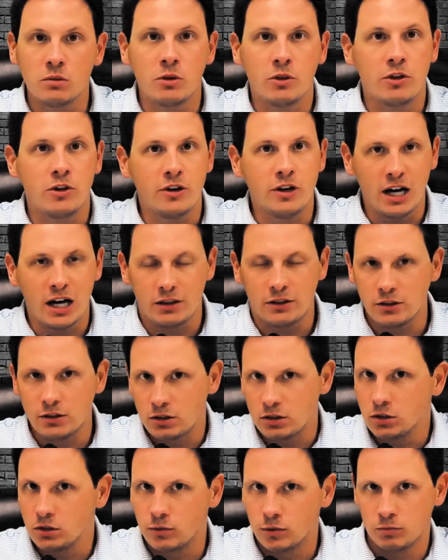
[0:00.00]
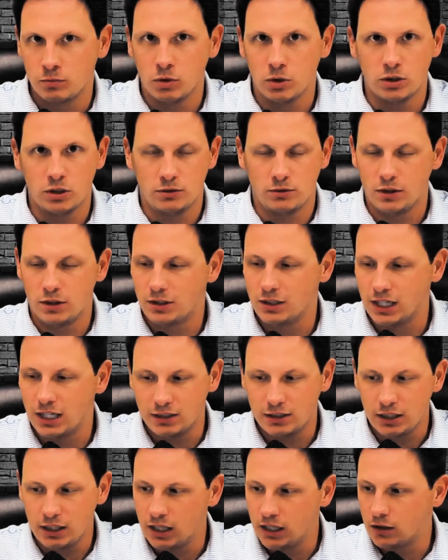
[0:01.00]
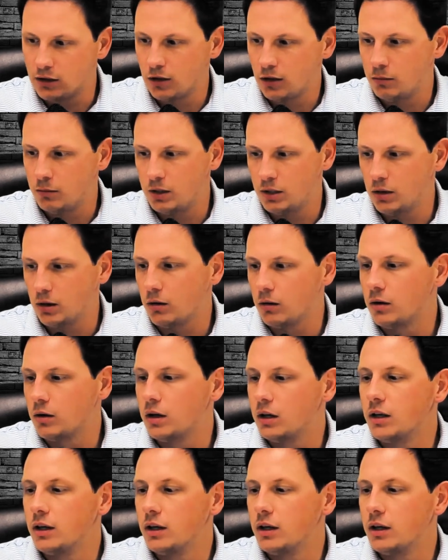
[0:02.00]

but they're not the silver bullet. They're not the end-all, be-all.